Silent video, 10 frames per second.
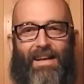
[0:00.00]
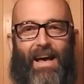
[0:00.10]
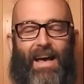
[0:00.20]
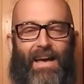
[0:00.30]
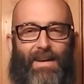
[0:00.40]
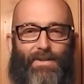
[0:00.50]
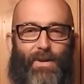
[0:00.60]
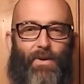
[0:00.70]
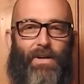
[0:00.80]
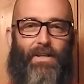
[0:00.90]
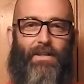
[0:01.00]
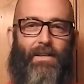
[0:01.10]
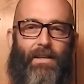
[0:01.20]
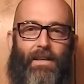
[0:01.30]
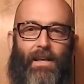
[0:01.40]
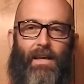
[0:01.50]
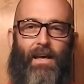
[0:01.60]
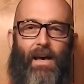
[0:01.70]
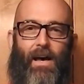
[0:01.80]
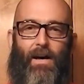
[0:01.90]
Hi, how's it going?
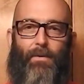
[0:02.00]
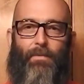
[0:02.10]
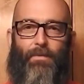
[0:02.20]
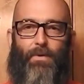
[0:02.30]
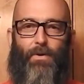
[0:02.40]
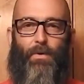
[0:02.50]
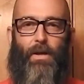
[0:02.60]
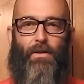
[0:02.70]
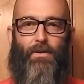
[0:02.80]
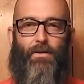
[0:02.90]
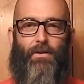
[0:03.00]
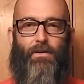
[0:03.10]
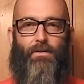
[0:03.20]
If you're a regular